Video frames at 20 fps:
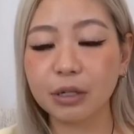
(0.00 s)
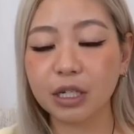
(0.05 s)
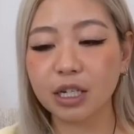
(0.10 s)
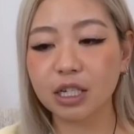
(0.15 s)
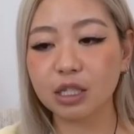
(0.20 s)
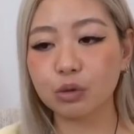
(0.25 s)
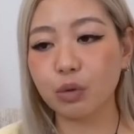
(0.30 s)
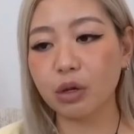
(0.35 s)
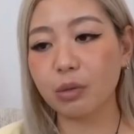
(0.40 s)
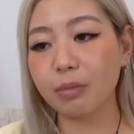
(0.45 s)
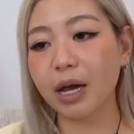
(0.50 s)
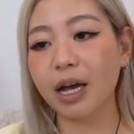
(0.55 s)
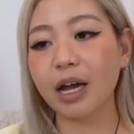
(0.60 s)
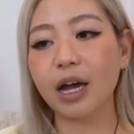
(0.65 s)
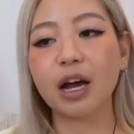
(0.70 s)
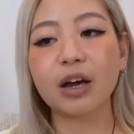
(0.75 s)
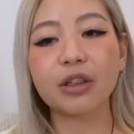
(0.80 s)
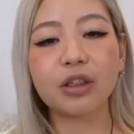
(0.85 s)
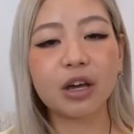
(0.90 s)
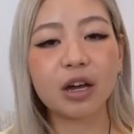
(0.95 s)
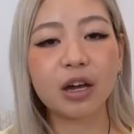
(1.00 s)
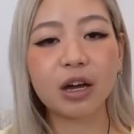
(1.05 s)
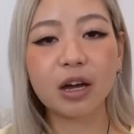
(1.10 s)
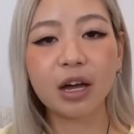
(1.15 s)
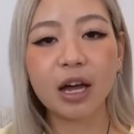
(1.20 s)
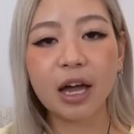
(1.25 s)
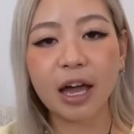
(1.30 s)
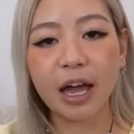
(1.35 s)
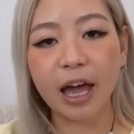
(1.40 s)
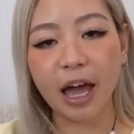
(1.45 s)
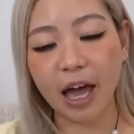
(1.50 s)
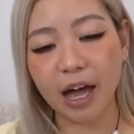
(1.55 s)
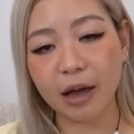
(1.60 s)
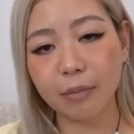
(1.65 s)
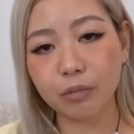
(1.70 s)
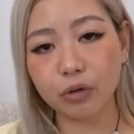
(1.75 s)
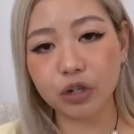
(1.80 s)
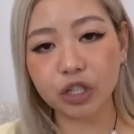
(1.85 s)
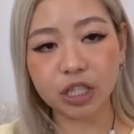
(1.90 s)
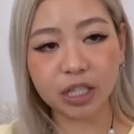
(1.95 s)
because with my other
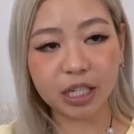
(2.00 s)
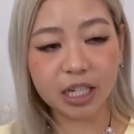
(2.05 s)
ambush